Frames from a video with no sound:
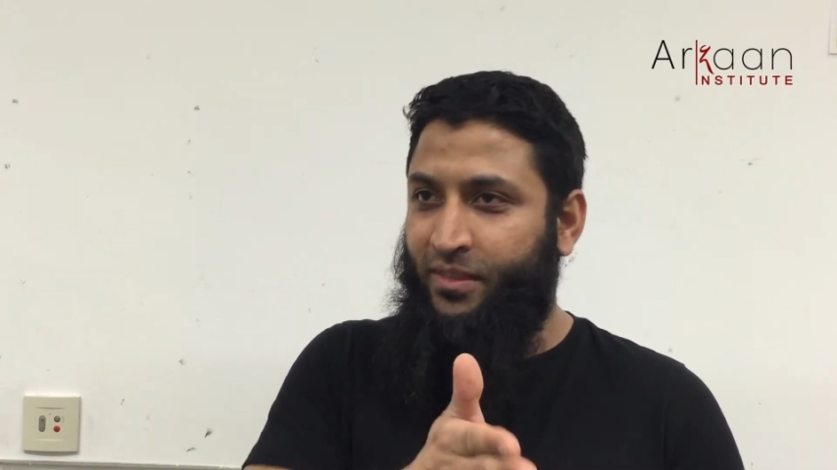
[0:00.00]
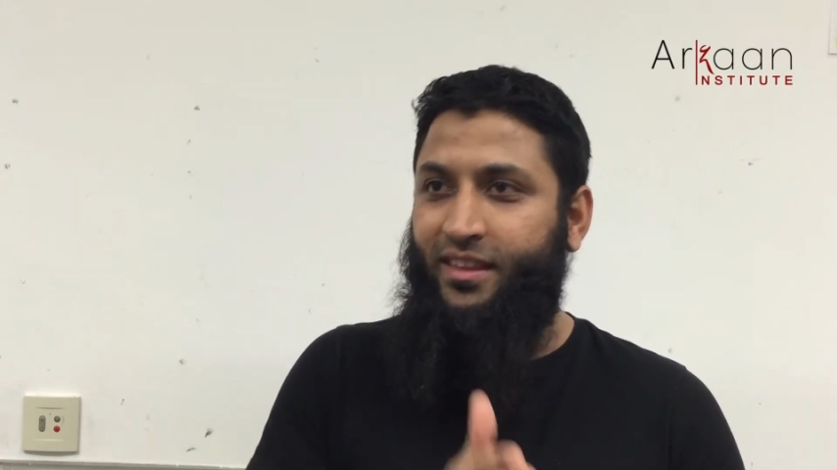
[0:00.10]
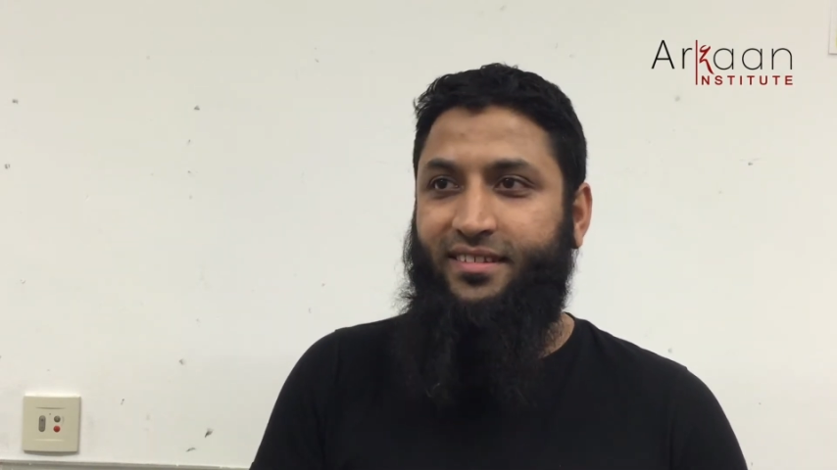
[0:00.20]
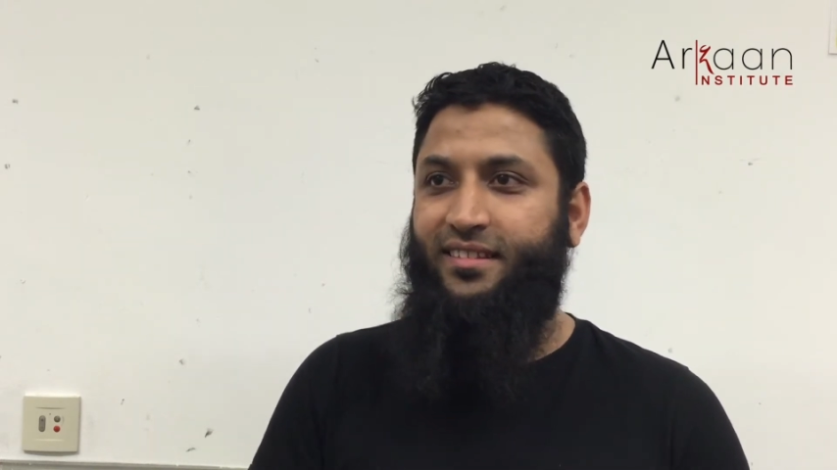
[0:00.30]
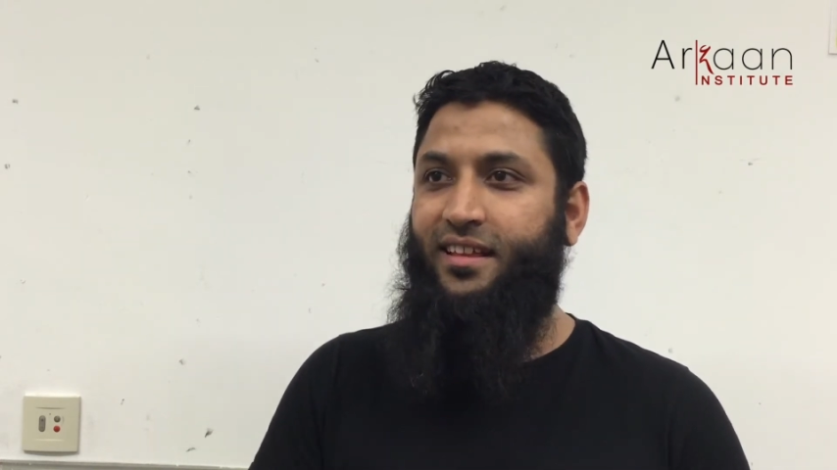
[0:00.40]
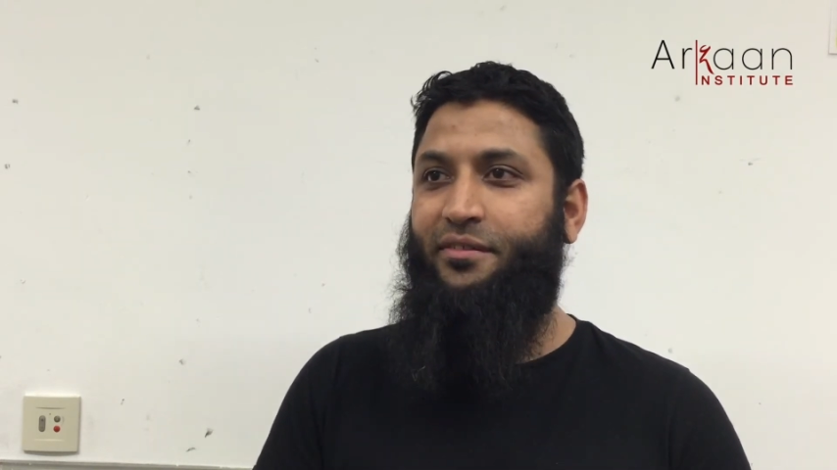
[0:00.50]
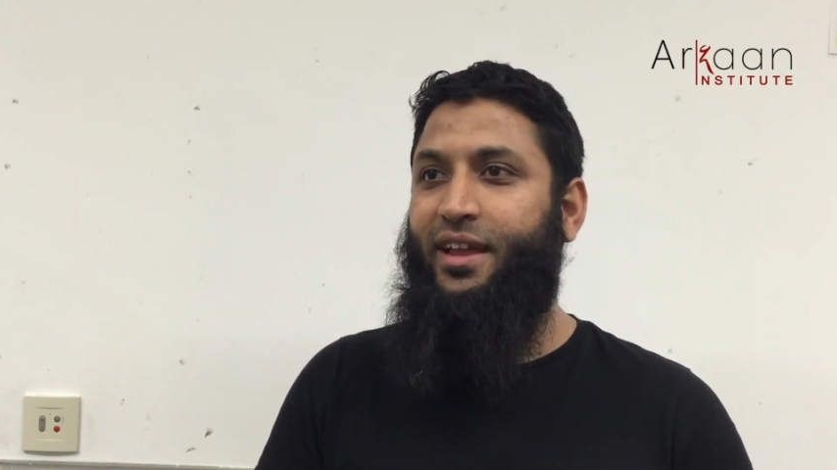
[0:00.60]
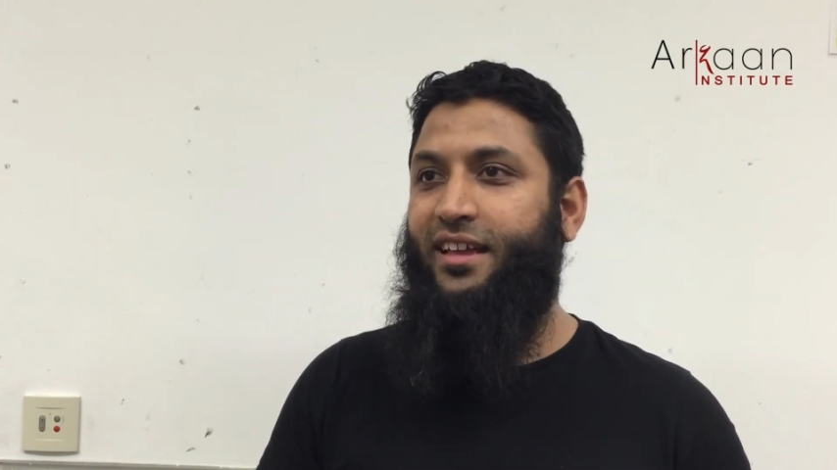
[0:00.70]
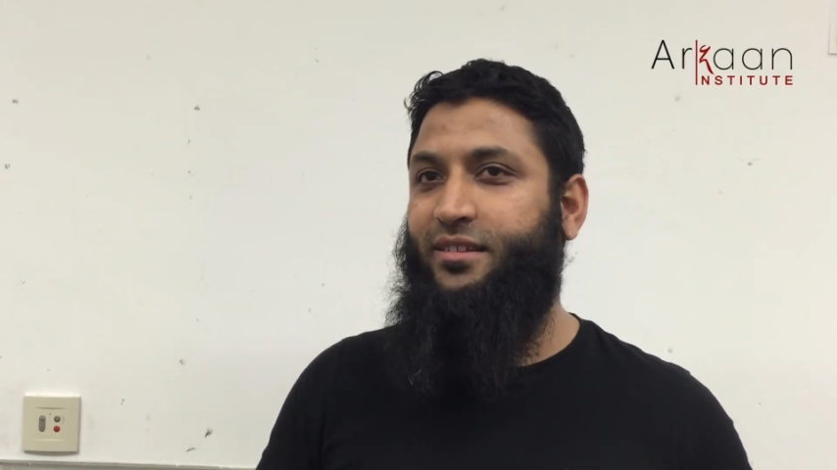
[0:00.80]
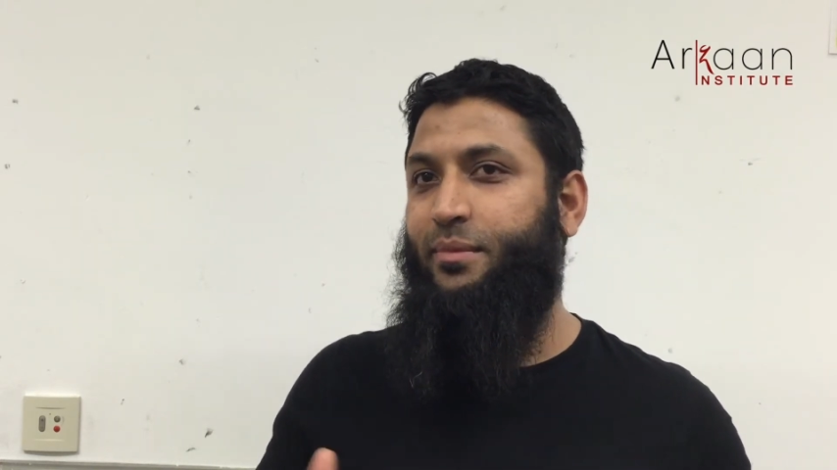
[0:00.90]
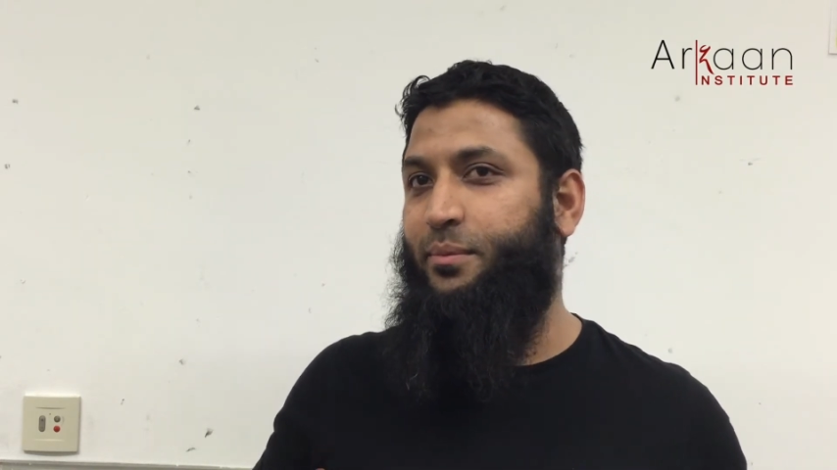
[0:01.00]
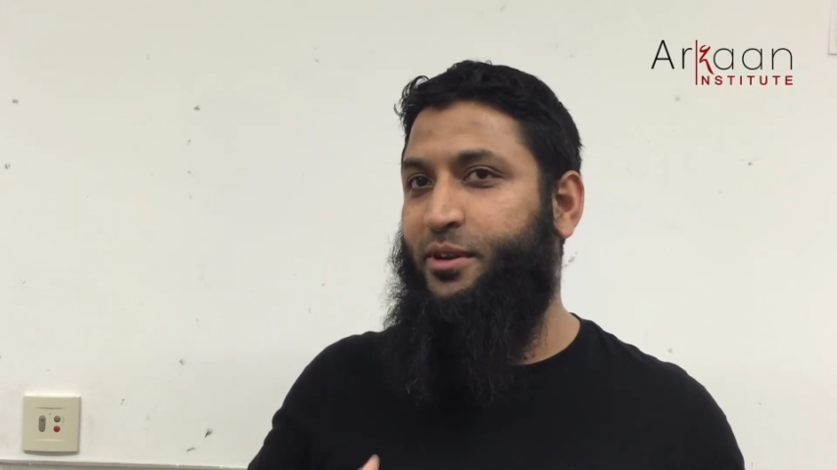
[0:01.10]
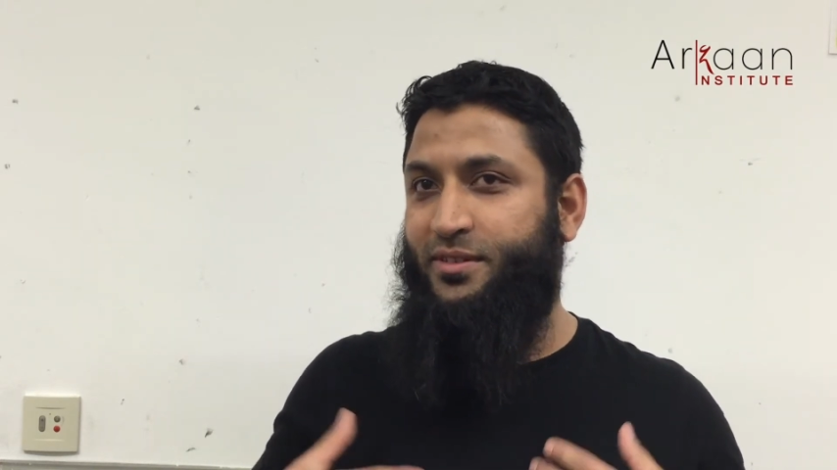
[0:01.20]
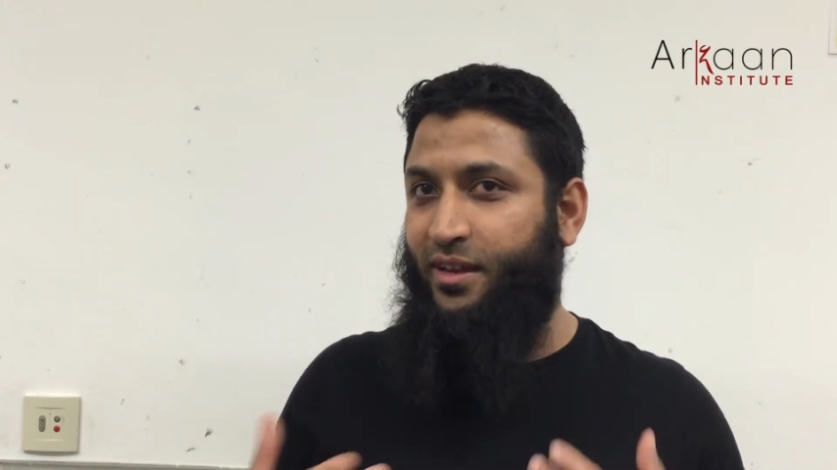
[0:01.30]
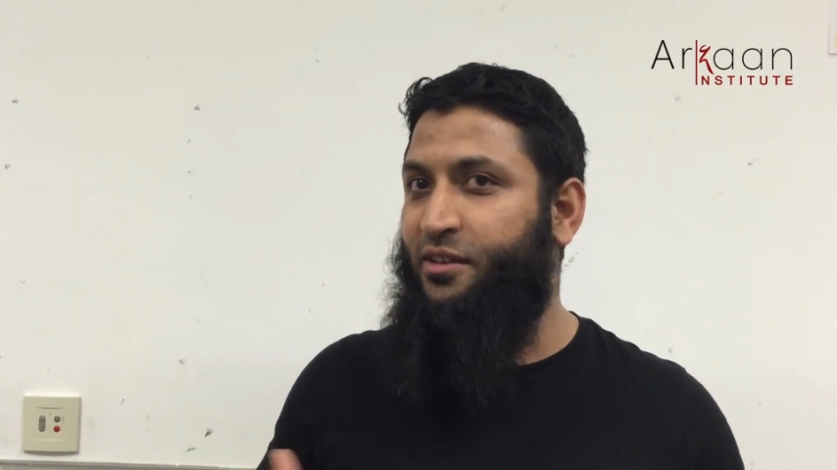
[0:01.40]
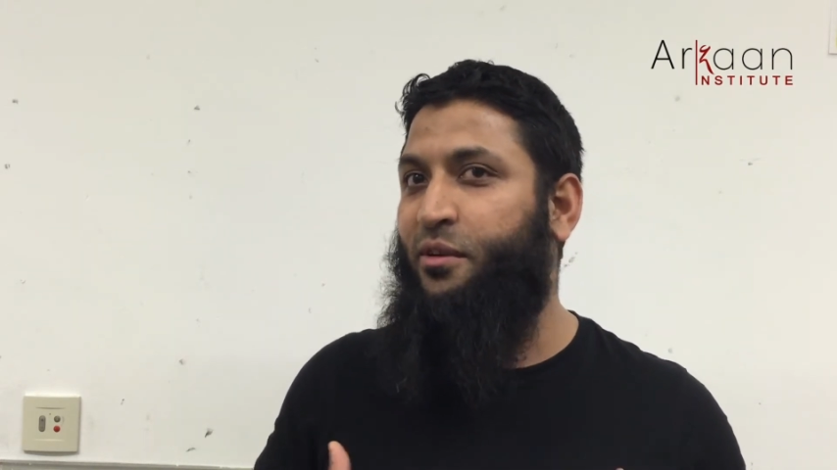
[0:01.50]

This is how it has to be, because I